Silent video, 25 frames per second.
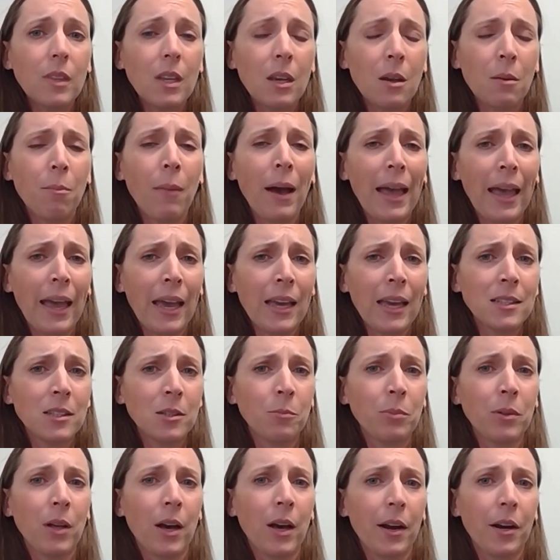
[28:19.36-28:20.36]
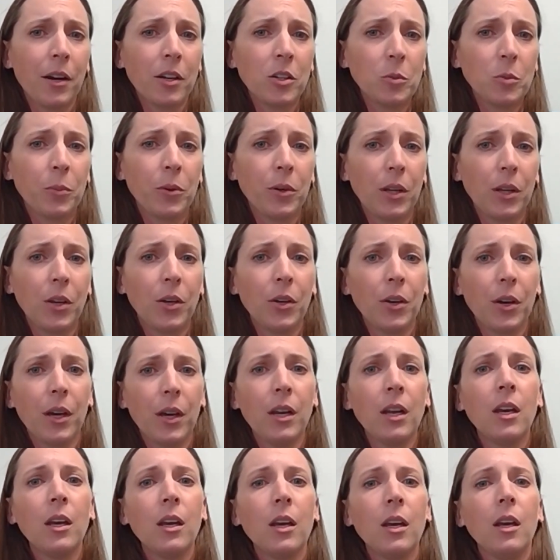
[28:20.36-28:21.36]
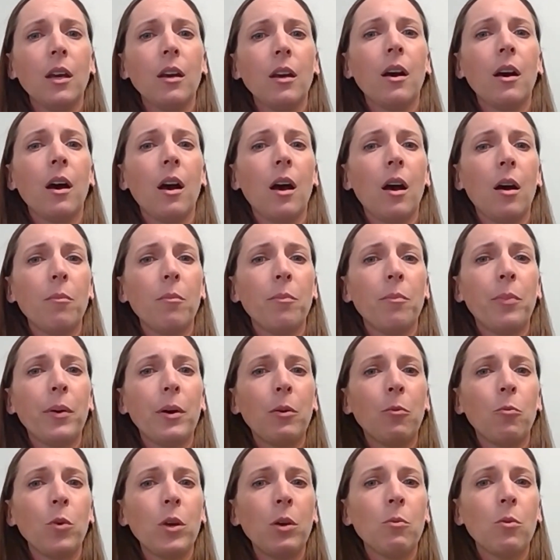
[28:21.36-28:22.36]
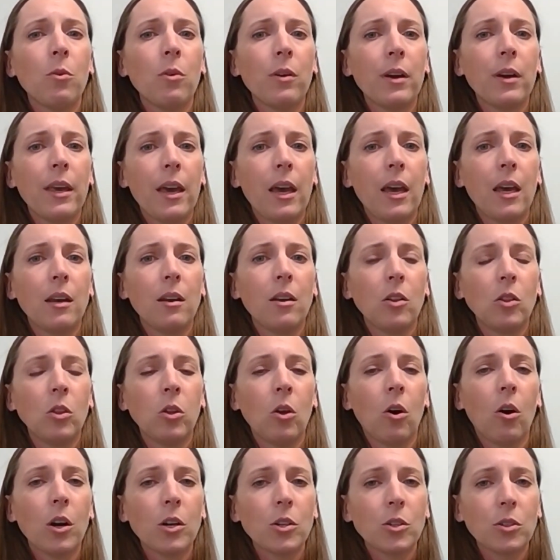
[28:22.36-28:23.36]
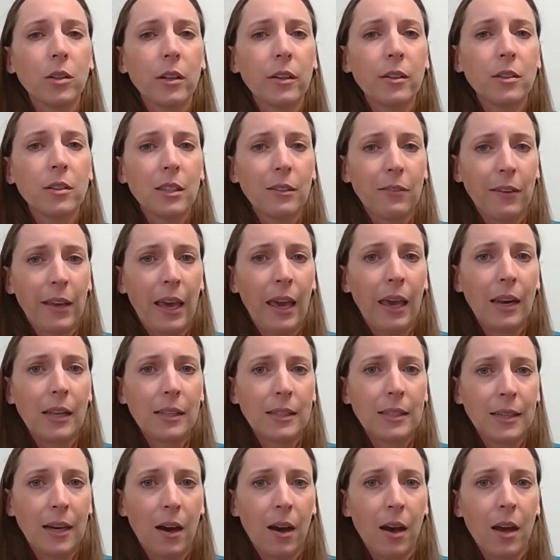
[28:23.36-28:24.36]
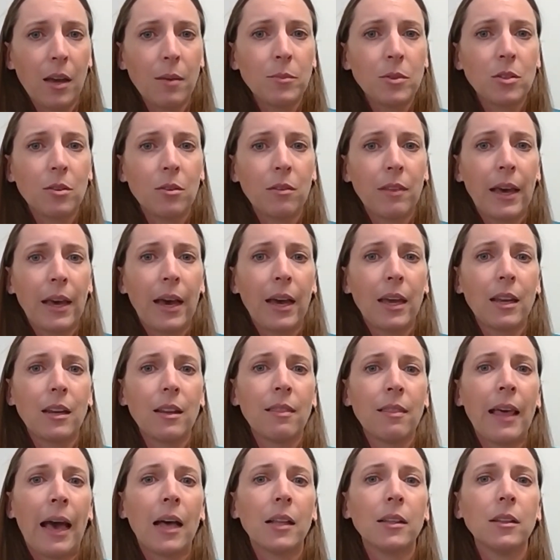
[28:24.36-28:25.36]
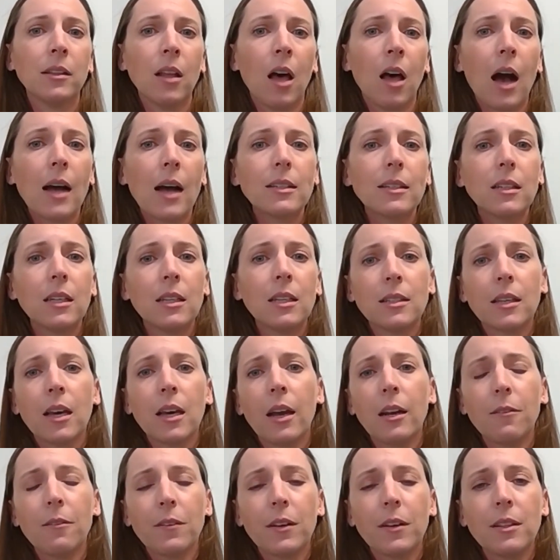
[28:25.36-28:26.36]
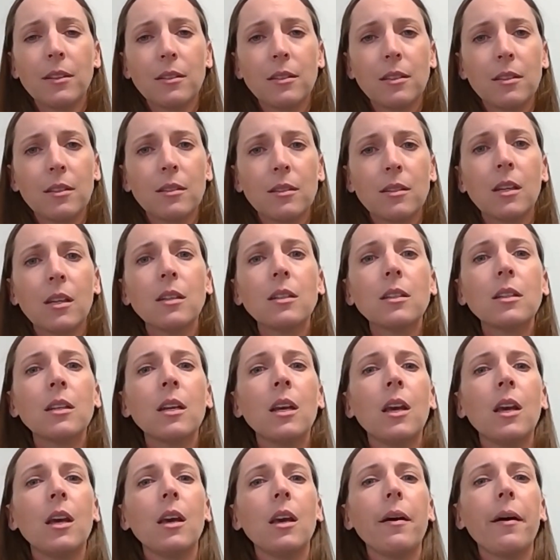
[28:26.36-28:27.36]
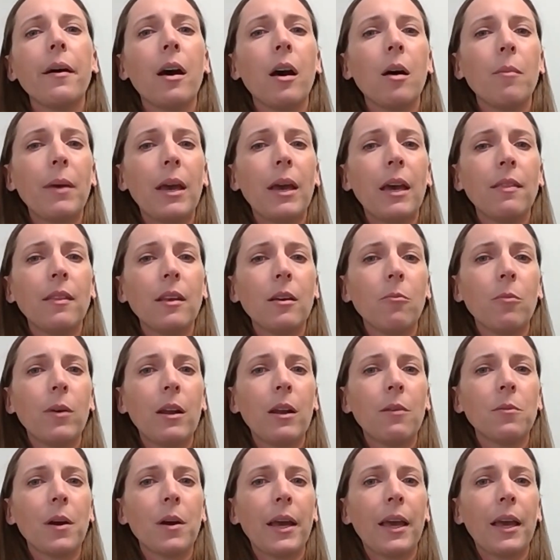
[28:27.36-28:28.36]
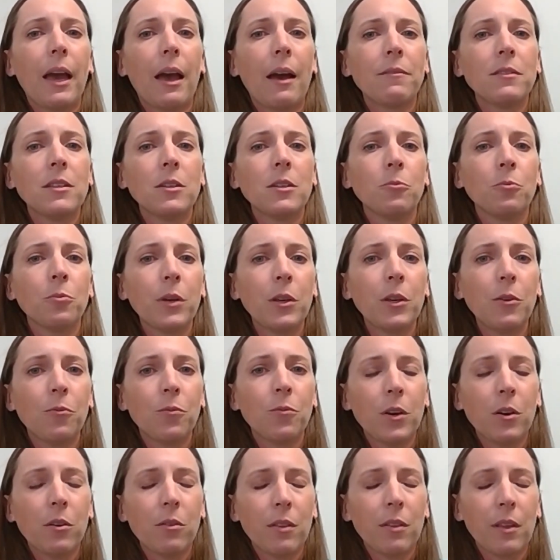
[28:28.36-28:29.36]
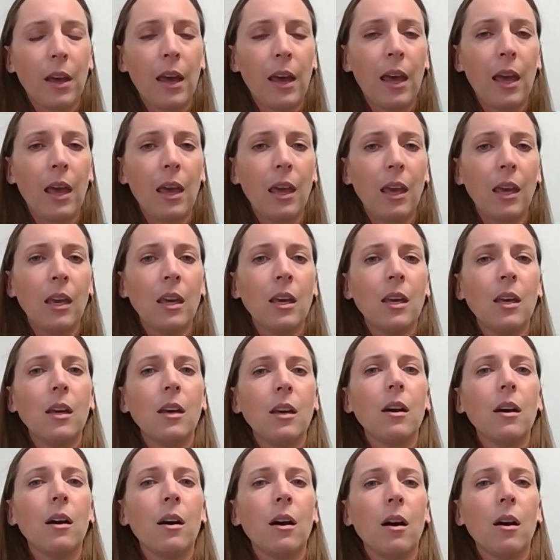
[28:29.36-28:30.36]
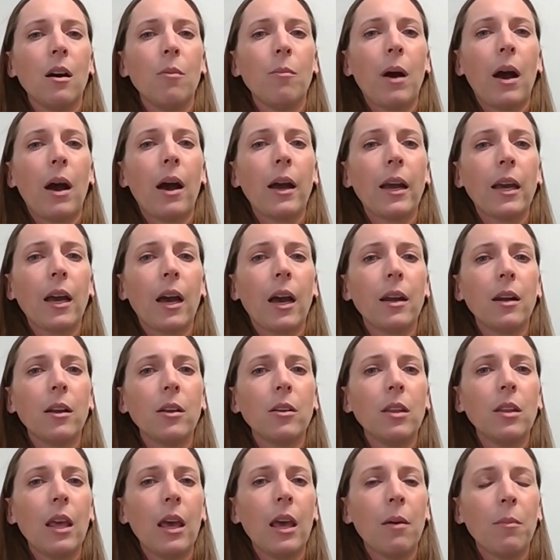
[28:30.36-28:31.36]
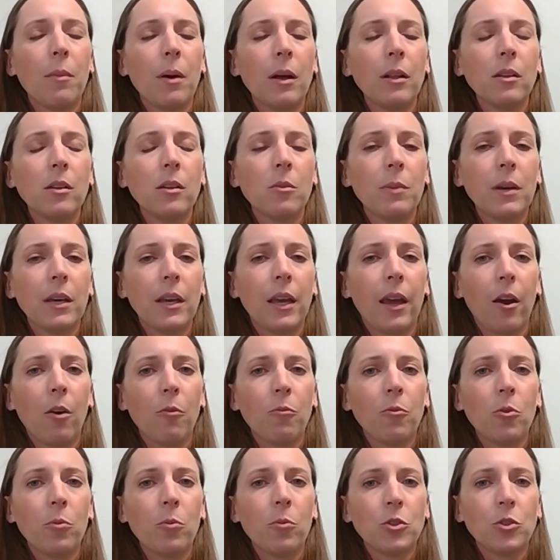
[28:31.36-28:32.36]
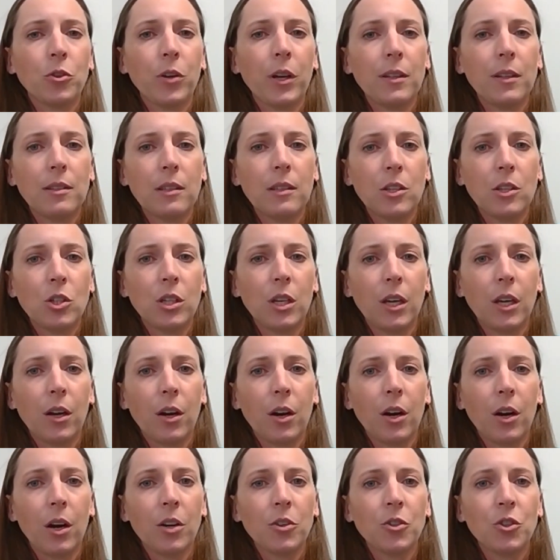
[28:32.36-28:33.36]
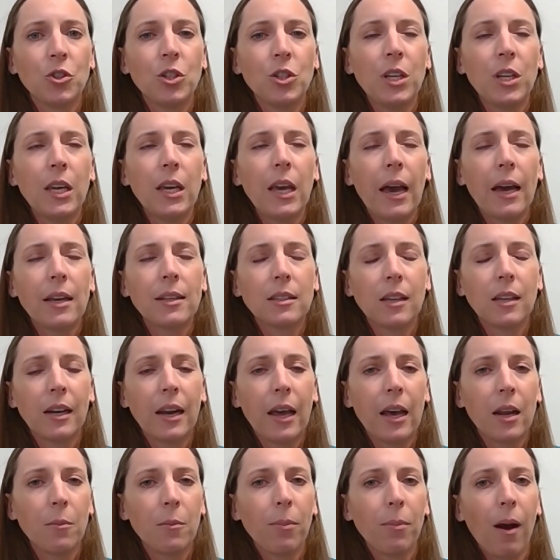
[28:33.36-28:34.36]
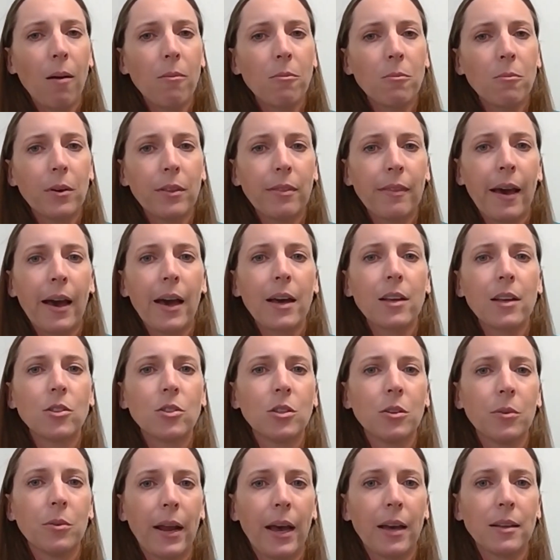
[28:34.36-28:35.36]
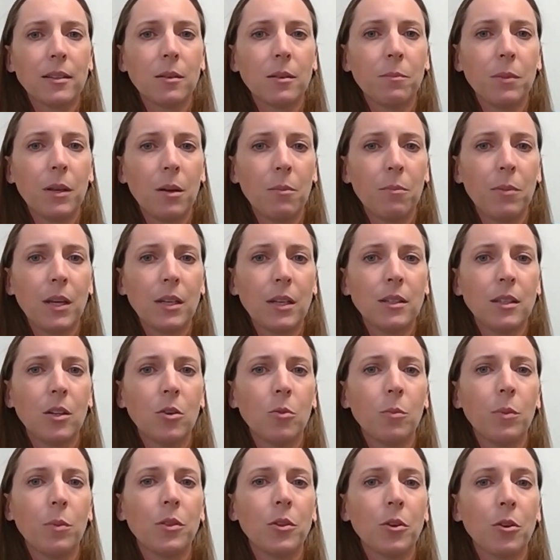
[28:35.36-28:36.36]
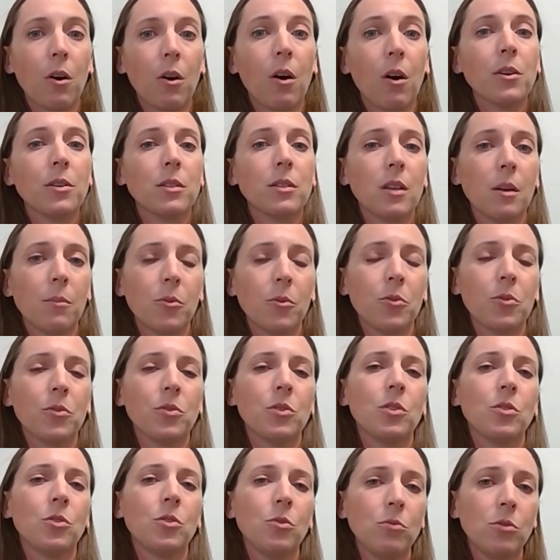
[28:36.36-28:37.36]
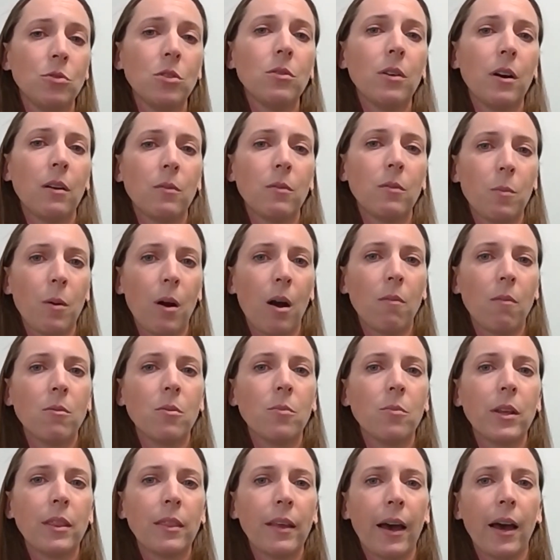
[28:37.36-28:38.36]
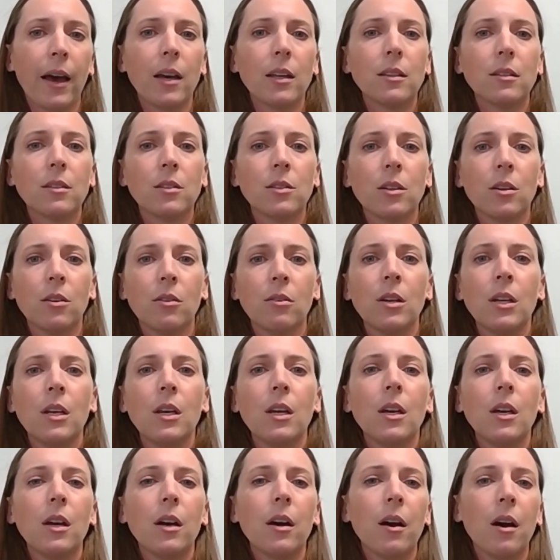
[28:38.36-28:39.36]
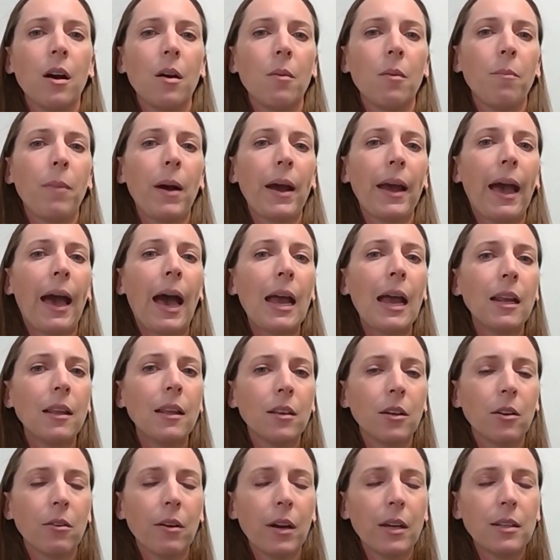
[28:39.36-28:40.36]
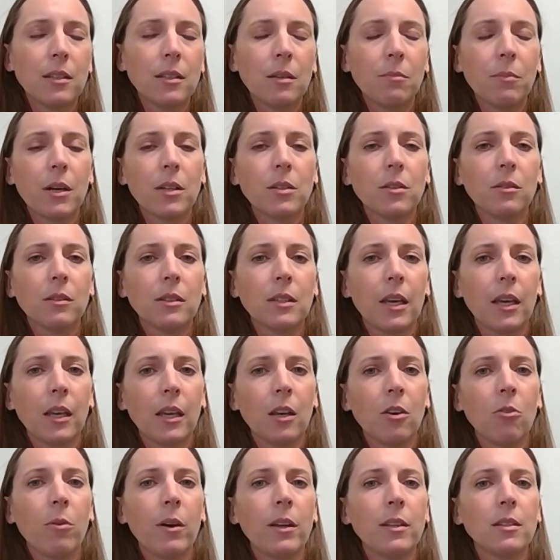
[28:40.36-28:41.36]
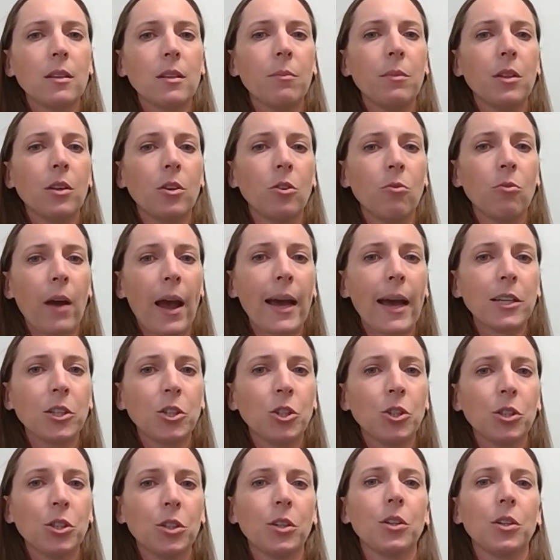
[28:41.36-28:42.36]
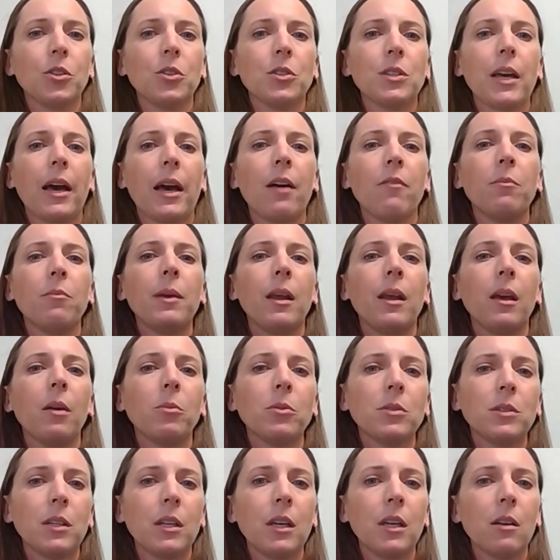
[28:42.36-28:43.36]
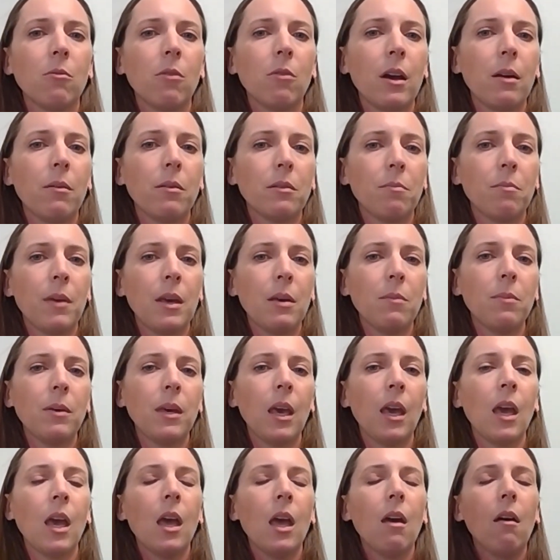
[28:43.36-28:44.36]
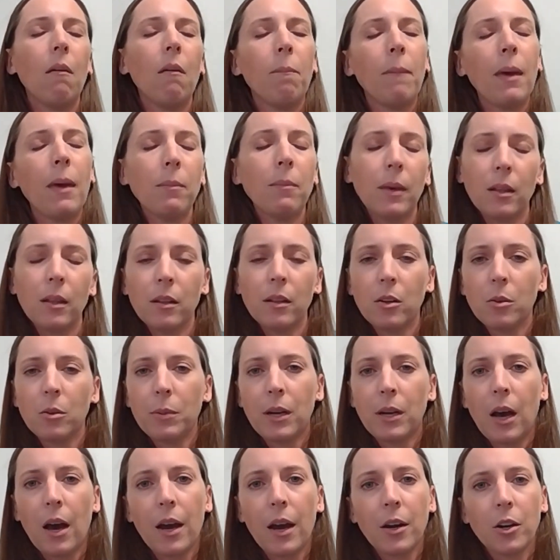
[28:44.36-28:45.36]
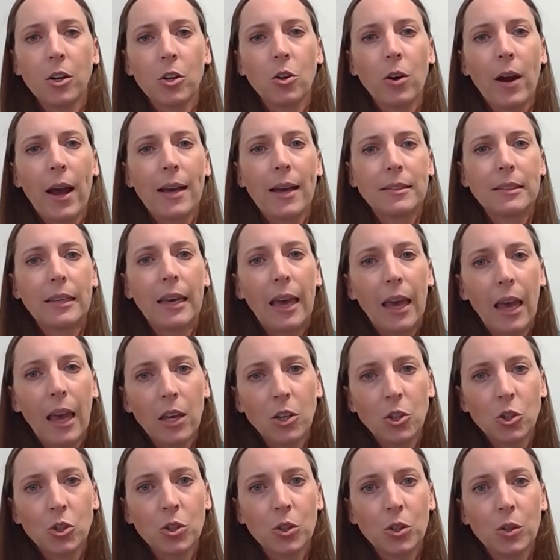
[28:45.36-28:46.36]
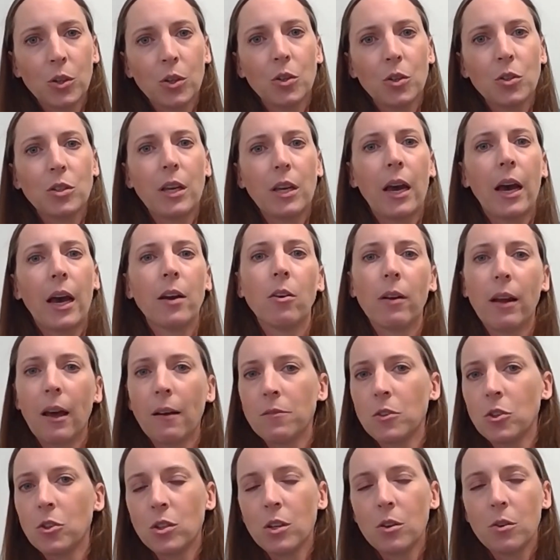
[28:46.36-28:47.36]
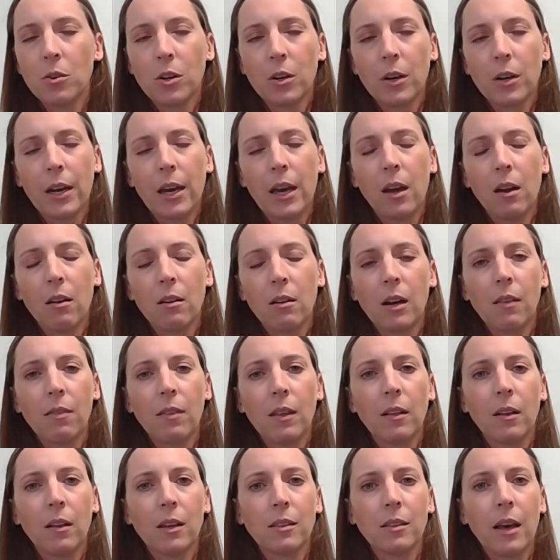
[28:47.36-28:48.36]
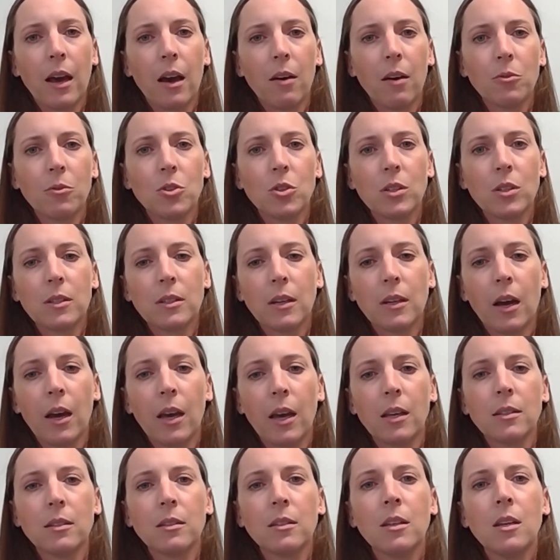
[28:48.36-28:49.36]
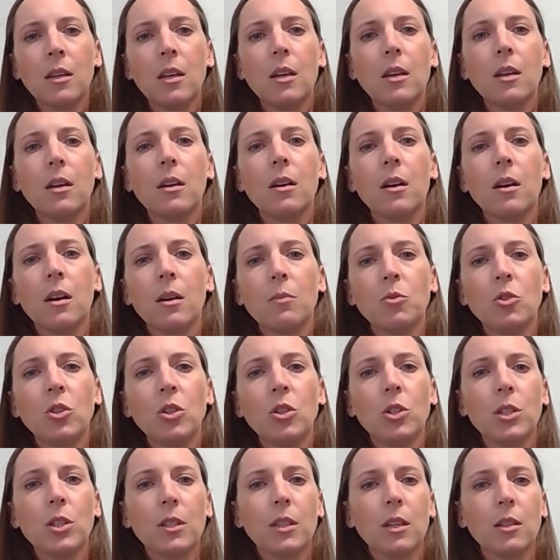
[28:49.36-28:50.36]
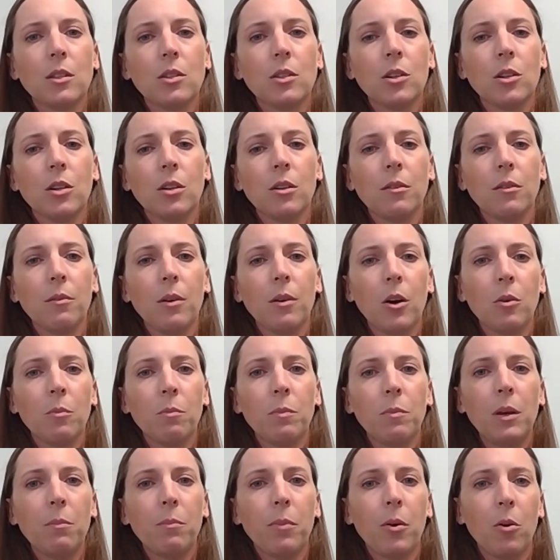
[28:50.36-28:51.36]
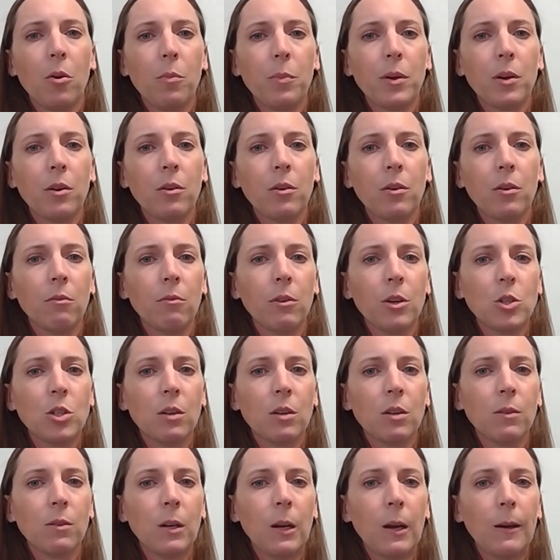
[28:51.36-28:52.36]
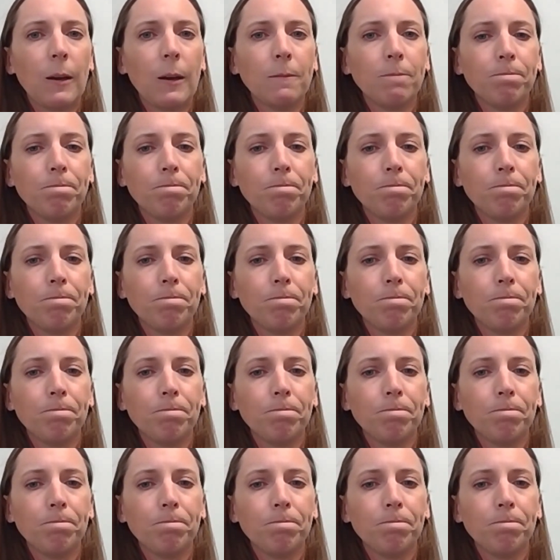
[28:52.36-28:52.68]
my hay supplier is pretty good, but we will get large loads of hay at a time so that that lot is kind of consistent. And then whenever I have to refill the hay, I kind of am a little bit careful with transitioning her. She has not had a problem with that, so it hasn't been a big deal, but there are some horses who do have a problem with that. So by adding the grazing muzzle and taking away some of the grass sugars, I've been able to get away with maybe a little bit higher grass hay sugars. I don't have to soak her hay or anything like that, which is nice. She just gets her beet pulp and her enrich every day.